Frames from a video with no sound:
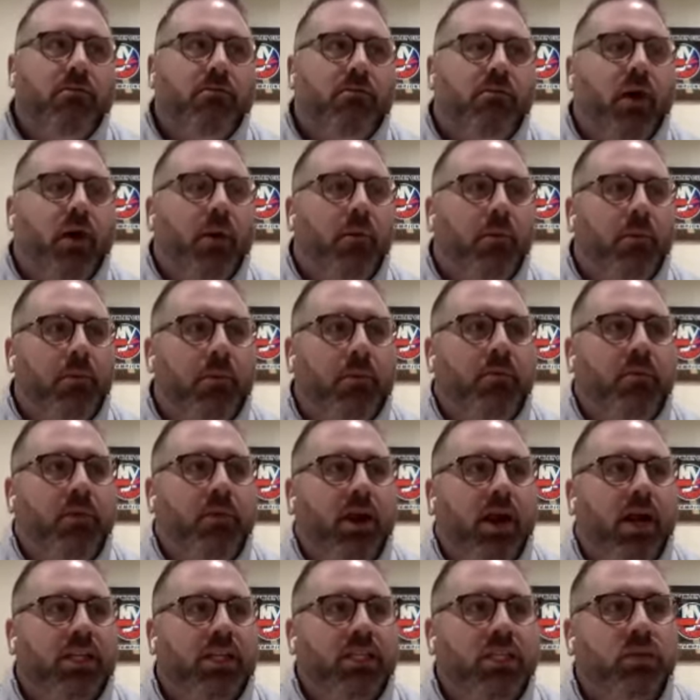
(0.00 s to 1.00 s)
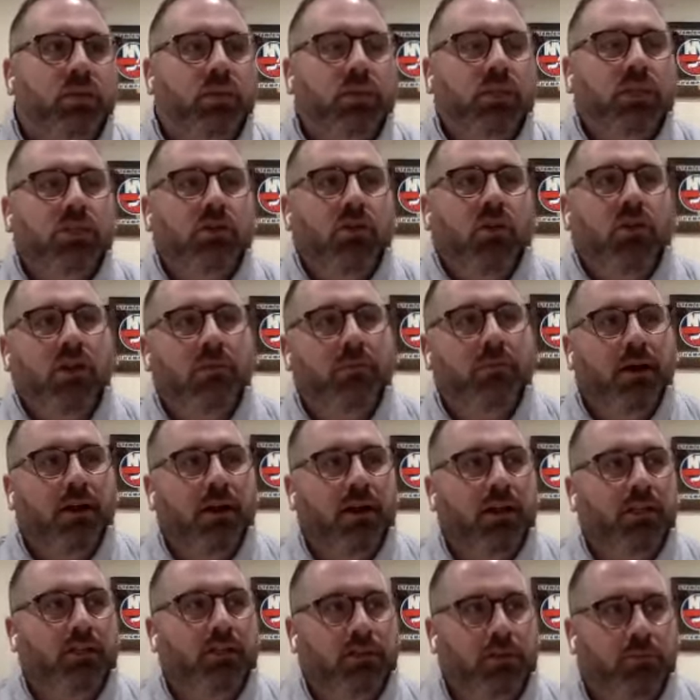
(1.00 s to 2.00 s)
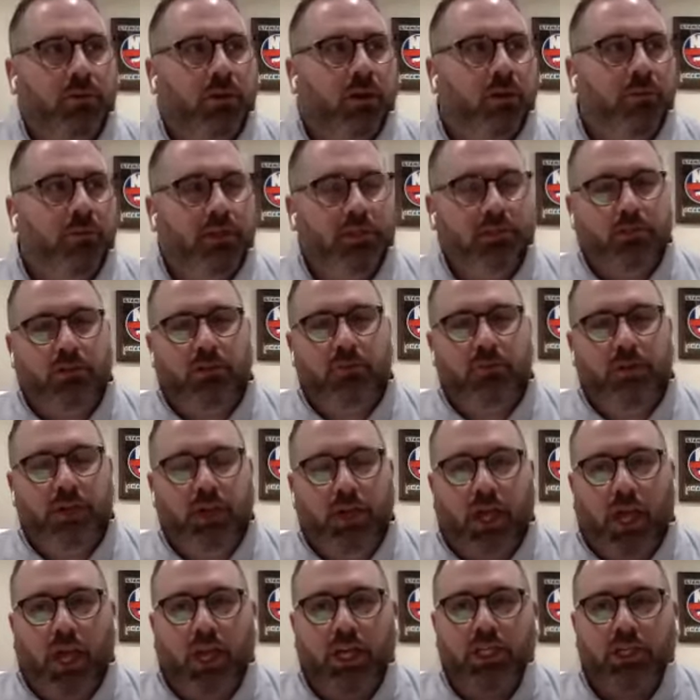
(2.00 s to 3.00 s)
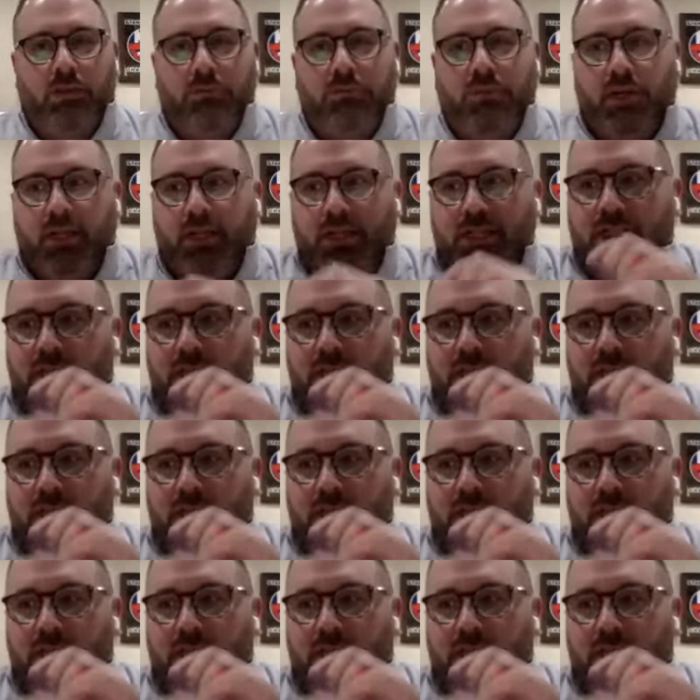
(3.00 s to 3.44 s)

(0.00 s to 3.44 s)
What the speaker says: problem of practice, which is all about interdepartmental communication, but